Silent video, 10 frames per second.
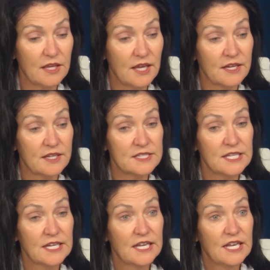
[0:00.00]
And
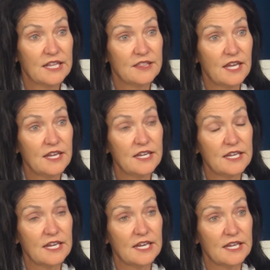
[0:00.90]

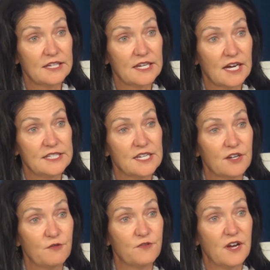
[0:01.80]
they had
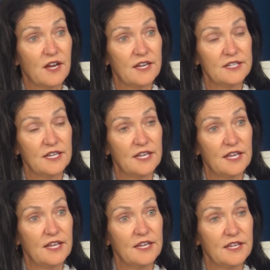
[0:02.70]
identified
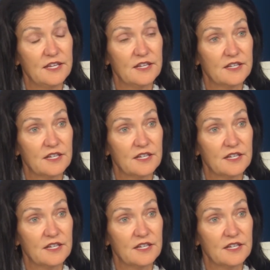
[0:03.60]
a